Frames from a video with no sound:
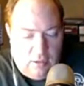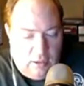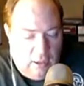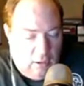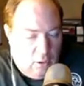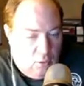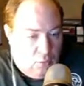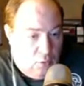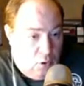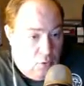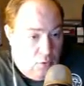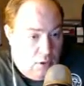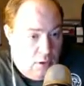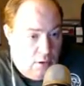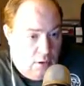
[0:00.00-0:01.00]
yellow
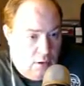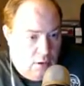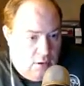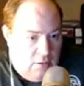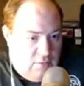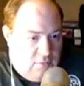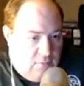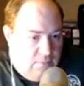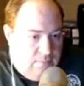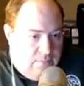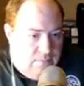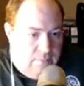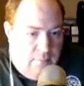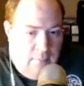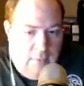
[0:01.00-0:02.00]
rogue cards
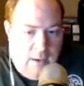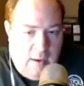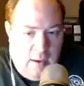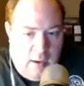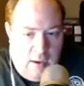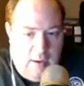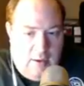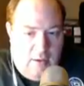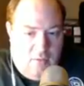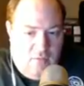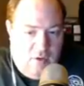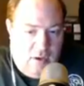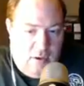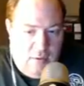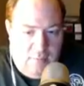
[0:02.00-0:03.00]
in another
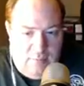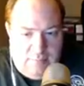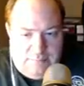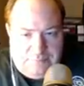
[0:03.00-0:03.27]
video.